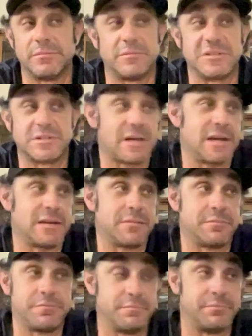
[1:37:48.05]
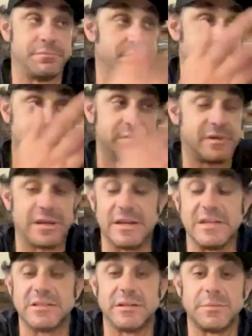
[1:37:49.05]
This guy can
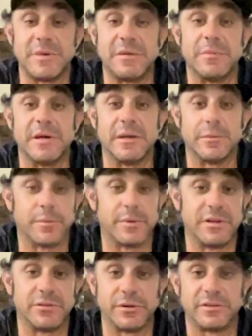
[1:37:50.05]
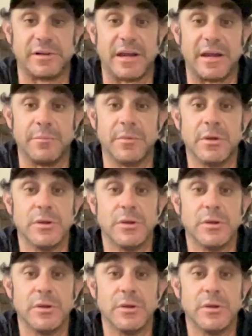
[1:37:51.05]
easily beat me when he's on his game.